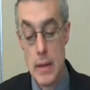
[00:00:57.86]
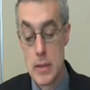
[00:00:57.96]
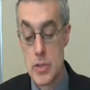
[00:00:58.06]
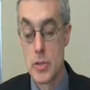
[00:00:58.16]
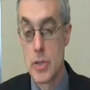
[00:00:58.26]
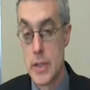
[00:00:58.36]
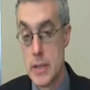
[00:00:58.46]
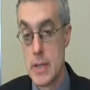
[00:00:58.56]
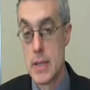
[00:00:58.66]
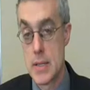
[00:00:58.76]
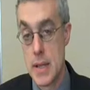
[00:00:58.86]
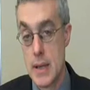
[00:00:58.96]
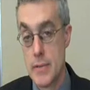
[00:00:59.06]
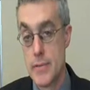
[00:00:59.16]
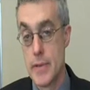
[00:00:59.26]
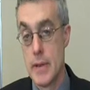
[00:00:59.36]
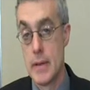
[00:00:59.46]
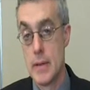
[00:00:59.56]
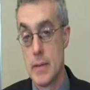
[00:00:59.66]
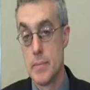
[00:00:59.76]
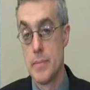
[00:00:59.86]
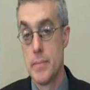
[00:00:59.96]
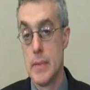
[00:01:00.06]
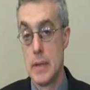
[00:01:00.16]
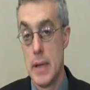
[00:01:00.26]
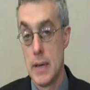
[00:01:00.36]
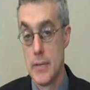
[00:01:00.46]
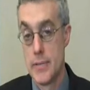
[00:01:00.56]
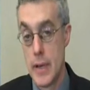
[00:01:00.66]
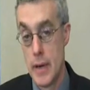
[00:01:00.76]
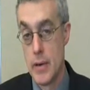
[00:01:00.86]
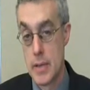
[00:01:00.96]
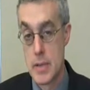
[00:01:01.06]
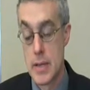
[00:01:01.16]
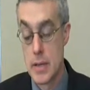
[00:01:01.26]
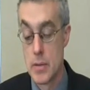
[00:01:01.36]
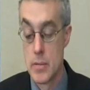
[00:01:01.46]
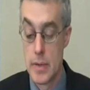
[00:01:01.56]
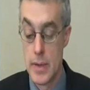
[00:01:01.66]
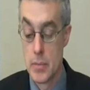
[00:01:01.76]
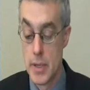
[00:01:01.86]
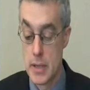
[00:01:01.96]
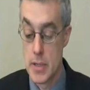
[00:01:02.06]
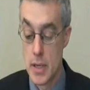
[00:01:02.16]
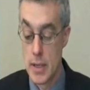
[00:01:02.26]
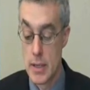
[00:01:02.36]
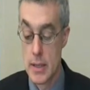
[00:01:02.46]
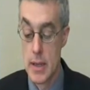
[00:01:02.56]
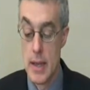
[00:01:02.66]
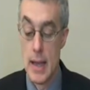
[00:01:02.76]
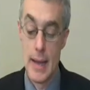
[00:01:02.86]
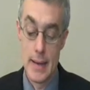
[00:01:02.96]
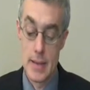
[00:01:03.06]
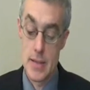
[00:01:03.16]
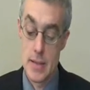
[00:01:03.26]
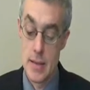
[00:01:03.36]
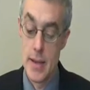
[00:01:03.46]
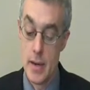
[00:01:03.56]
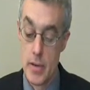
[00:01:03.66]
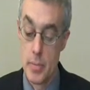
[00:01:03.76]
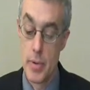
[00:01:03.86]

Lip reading: it certainly does have a lot of areas that are being targeted. I guess there the